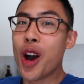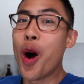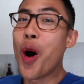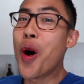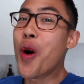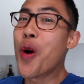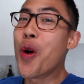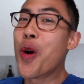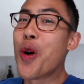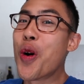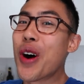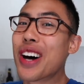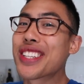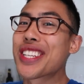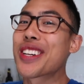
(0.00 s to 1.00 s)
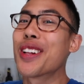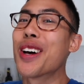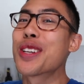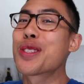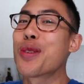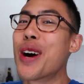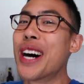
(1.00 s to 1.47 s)
Oh, that was a
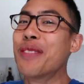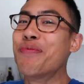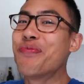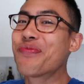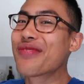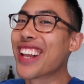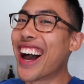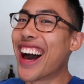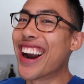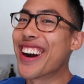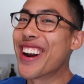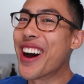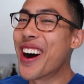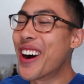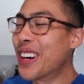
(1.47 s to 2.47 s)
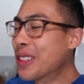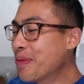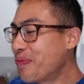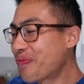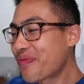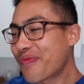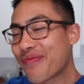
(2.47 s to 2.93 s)
close one. I don't
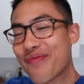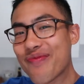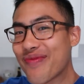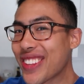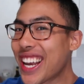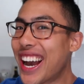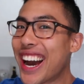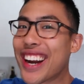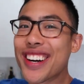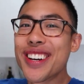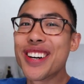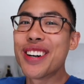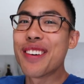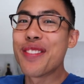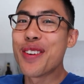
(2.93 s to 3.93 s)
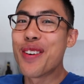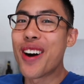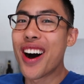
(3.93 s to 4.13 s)
know if you